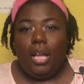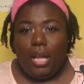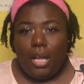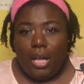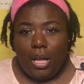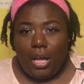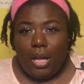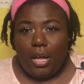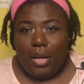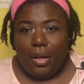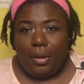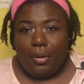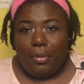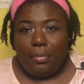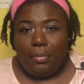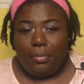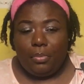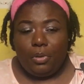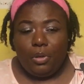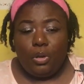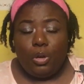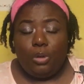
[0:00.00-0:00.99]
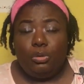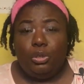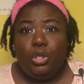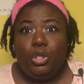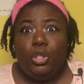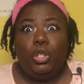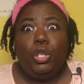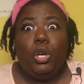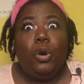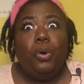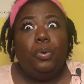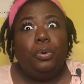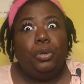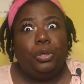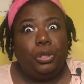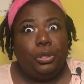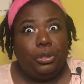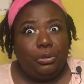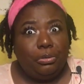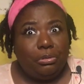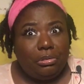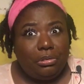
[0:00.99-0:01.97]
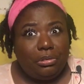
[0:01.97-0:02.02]

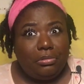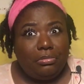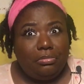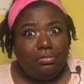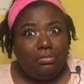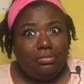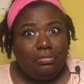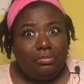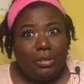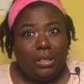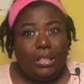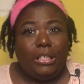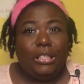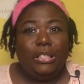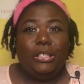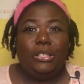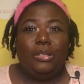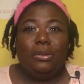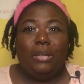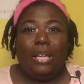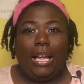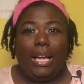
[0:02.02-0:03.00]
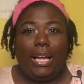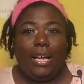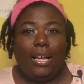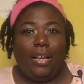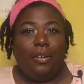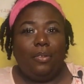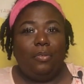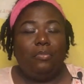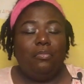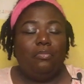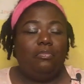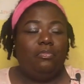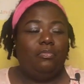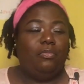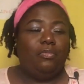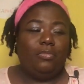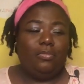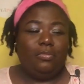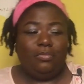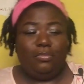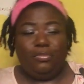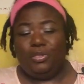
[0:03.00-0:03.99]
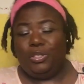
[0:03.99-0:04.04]
stoners, and it's so like
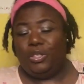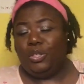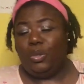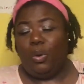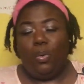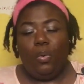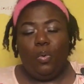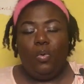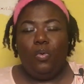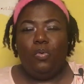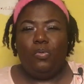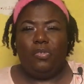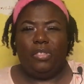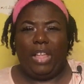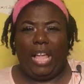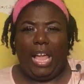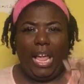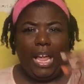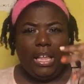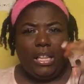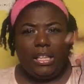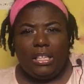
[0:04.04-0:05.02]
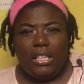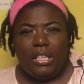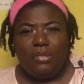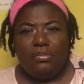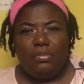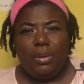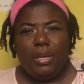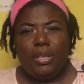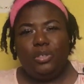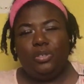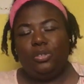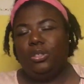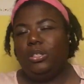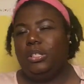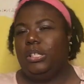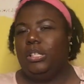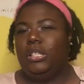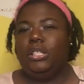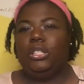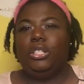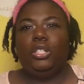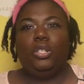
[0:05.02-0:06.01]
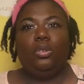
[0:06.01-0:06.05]
so cool with alien pictures, and
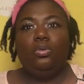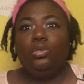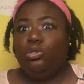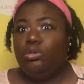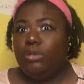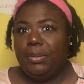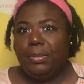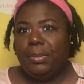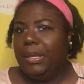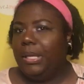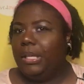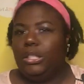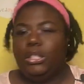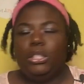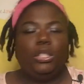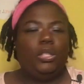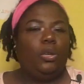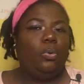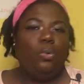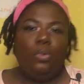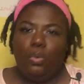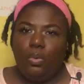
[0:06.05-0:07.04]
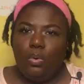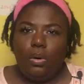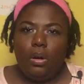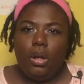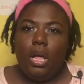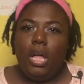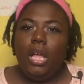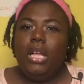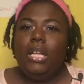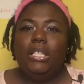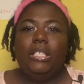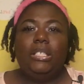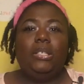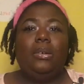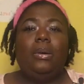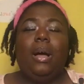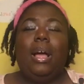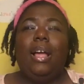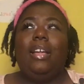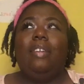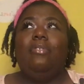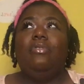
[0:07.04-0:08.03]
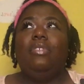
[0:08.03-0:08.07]
it's so trippy. It's so cool. So
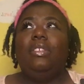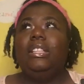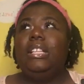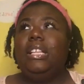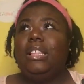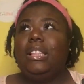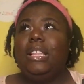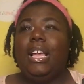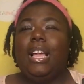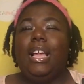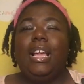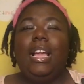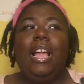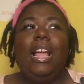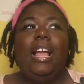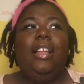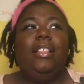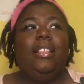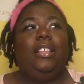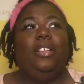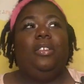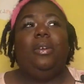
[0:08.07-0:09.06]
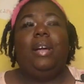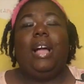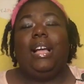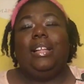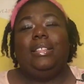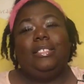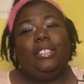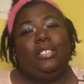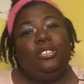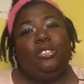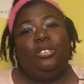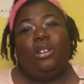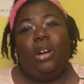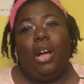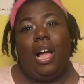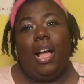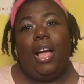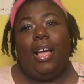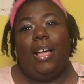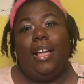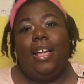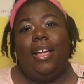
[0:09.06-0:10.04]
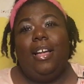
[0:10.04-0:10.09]
I really think that you guys can
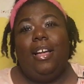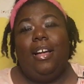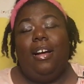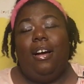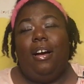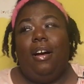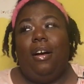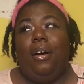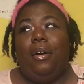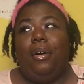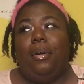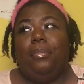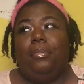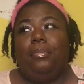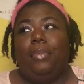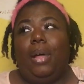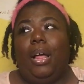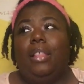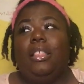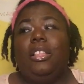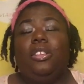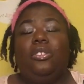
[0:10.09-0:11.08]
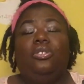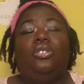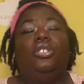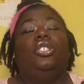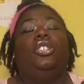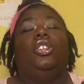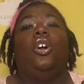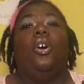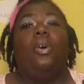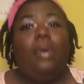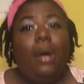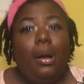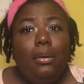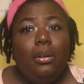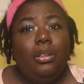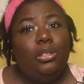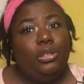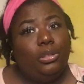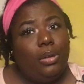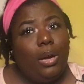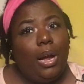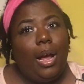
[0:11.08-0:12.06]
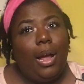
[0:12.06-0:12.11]
try. I think you should go out and
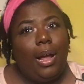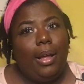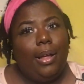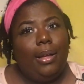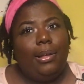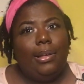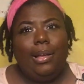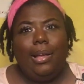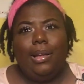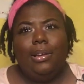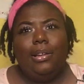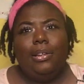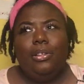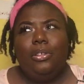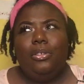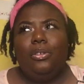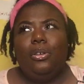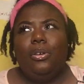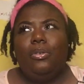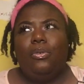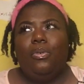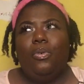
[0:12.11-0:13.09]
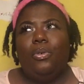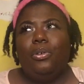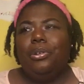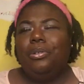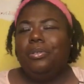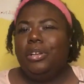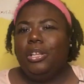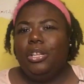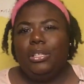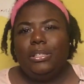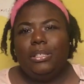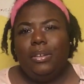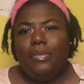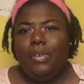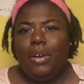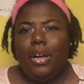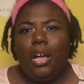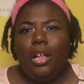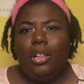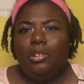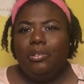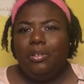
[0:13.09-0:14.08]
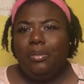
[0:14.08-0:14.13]
try getting, ordering yourself a
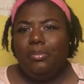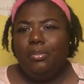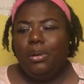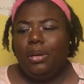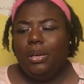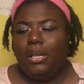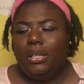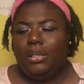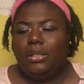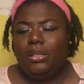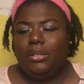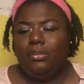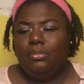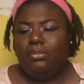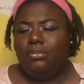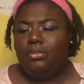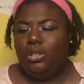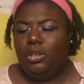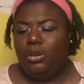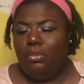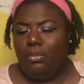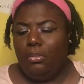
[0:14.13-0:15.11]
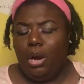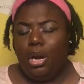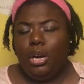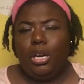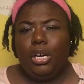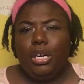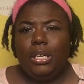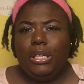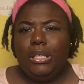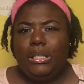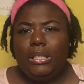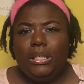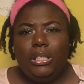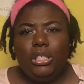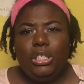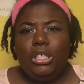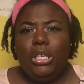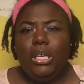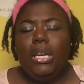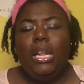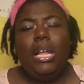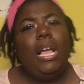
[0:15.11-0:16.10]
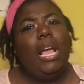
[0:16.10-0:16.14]
coloring book and some, markers and
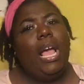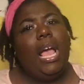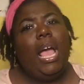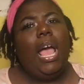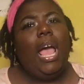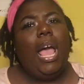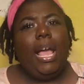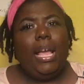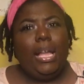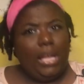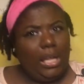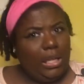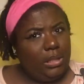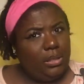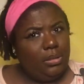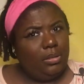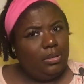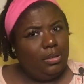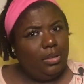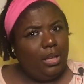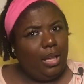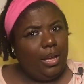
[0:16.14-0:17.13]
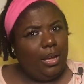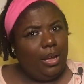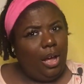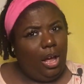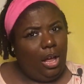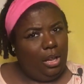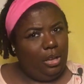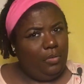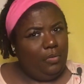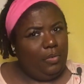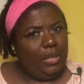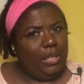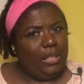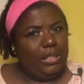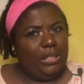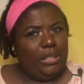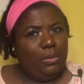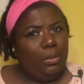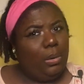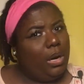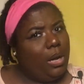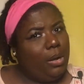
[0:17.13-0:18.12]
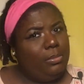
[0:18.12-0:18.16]
shit, and get to like coloring and see
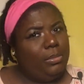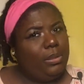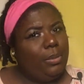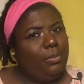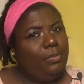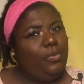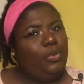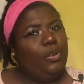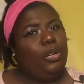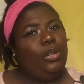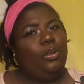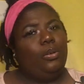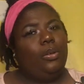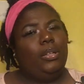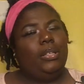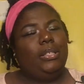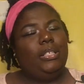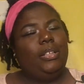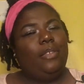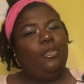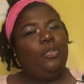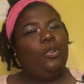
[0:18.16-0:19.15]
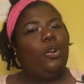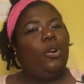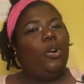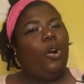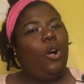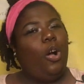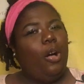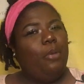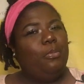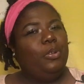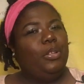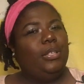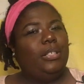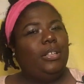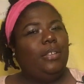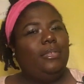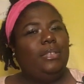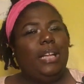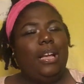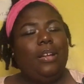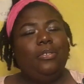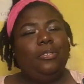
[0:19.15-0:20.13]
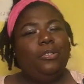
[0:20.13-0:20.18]
what comes up for you, and see if you could calm yourself
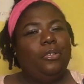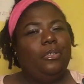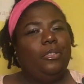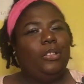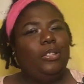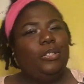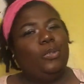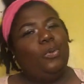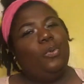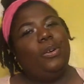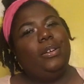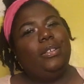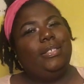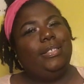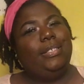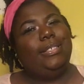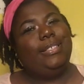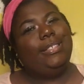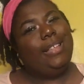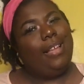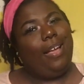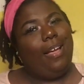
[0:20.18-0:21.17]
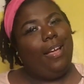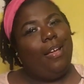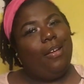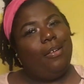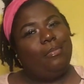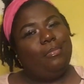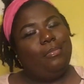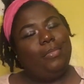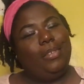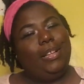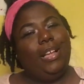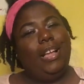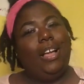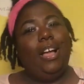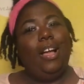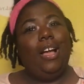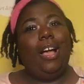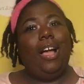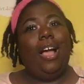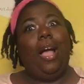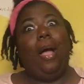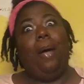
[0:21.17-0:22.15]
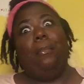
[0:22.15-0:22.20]
down during this quarantine time.
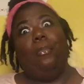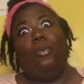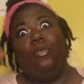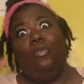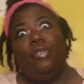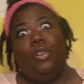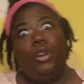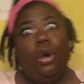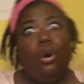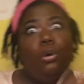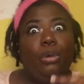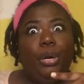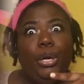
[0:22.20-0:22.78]
Moving on